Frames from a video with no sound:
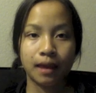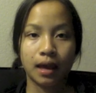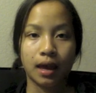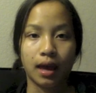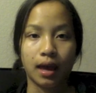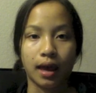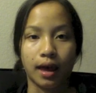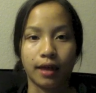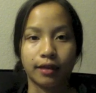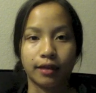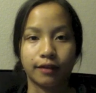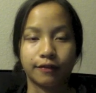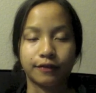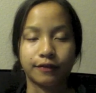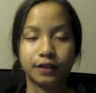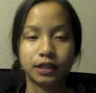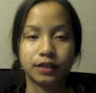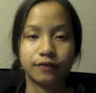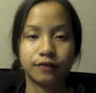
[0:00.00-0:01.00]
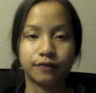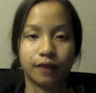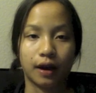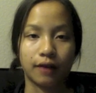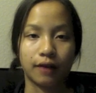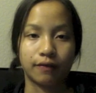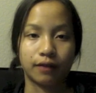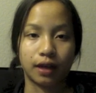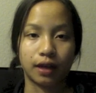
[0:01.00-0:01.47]
And the first
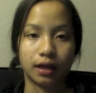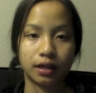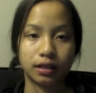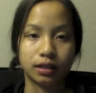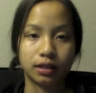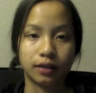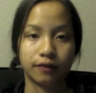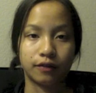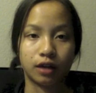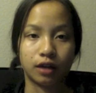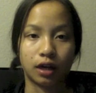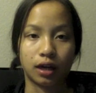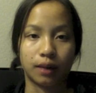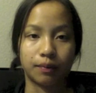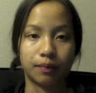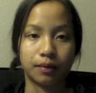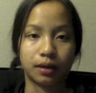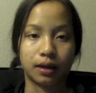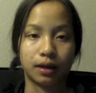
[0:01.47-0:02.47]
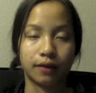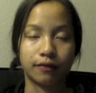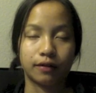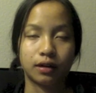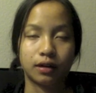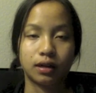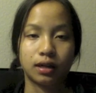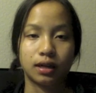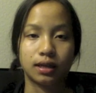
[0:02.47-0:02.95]
5 letters of
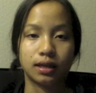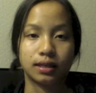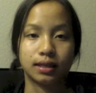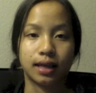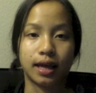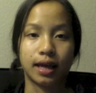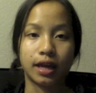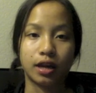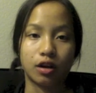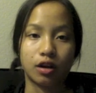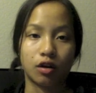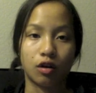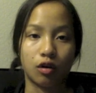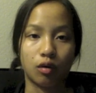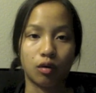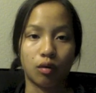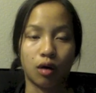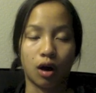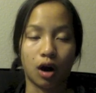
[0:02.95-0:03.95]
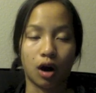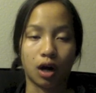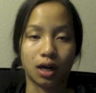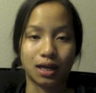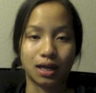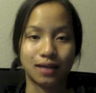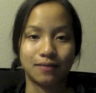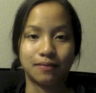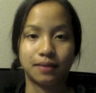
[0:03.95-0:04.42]
norepinephrine is
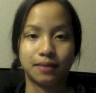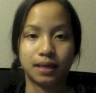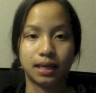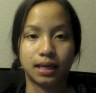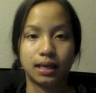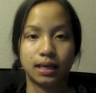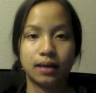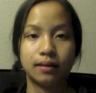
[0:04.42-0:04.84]
NOREP,